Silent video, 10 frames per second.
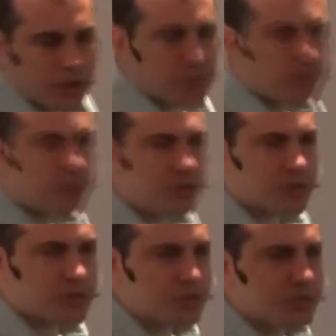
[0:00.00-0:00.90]
a
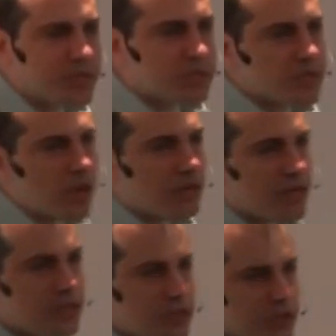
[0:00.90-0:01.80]
computer that speaks
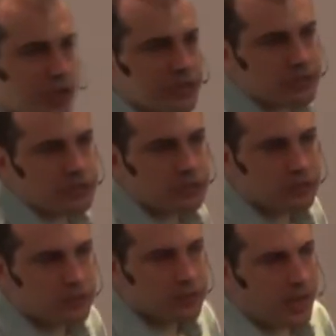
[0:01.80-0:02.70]
on the internet
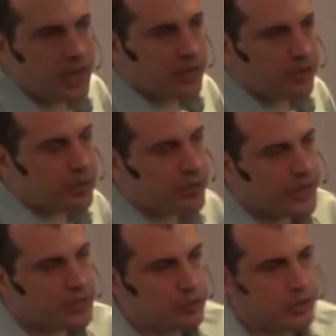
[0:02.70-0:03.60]
and
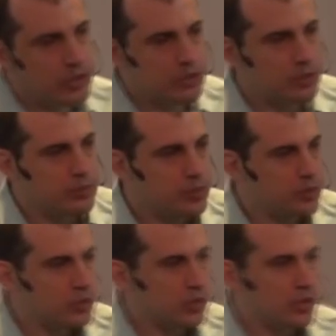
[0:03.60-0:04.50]
communicates with other
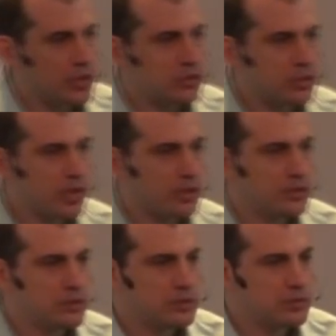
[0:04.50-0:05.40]
computers on the
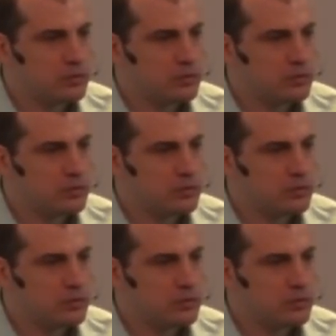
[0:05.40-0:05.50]
internet,